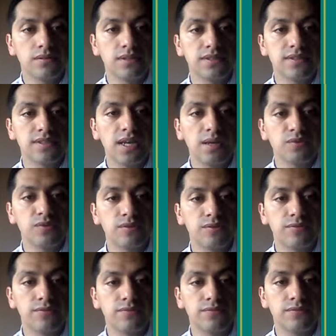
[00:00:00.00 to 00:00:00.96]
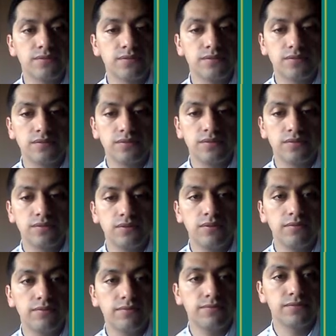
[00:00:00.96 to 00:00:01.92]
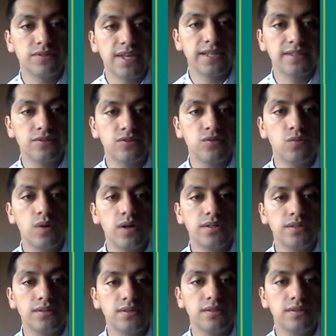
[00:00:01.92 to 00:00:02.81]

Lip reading: the types of text that you want,